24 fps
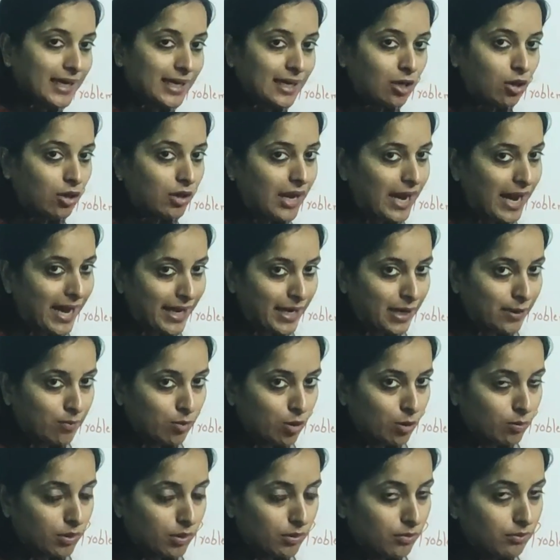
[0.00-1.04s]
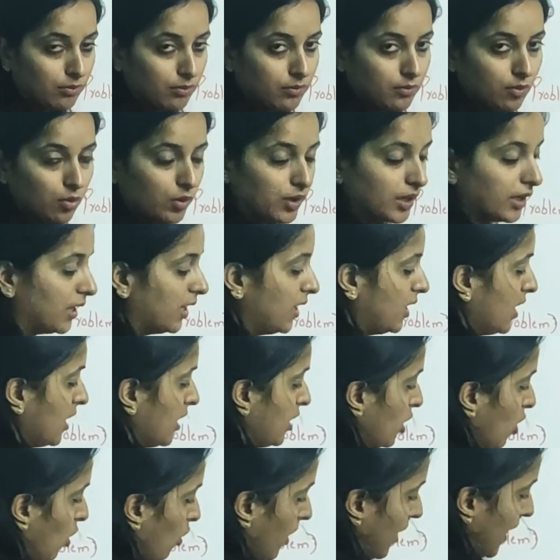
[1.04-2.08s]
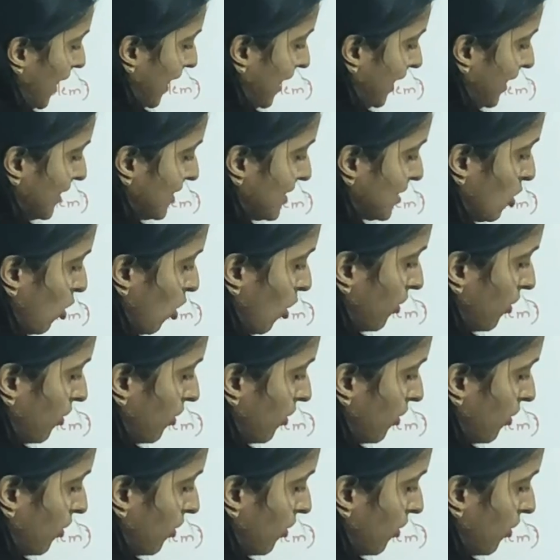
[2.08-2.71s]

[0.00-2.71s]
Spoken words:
LL or RR problem. Okay, now L is